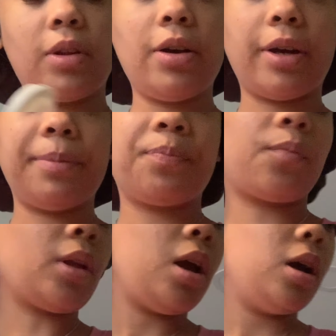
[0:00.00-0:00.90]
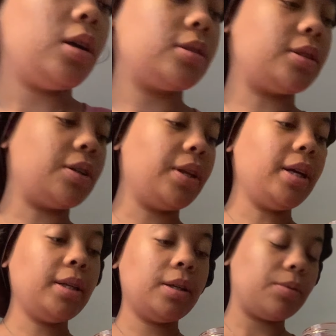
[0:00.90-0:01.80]
Okay. So
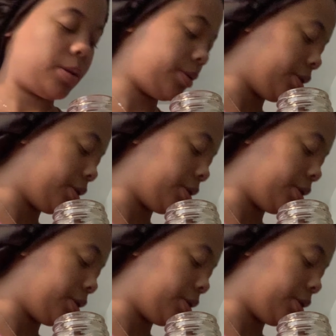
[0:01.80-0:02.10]
then what I'm gonna